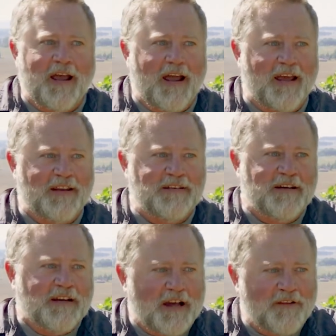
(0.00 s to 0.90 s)
and
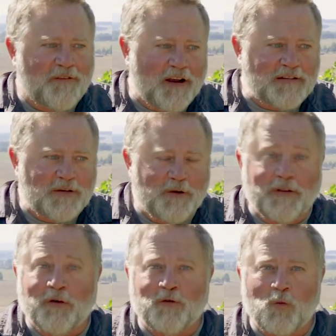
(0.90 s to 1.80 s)
kind of fine-tuning
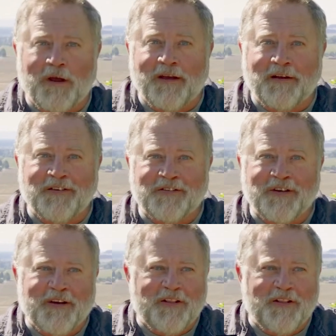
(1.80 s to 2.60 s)
those wings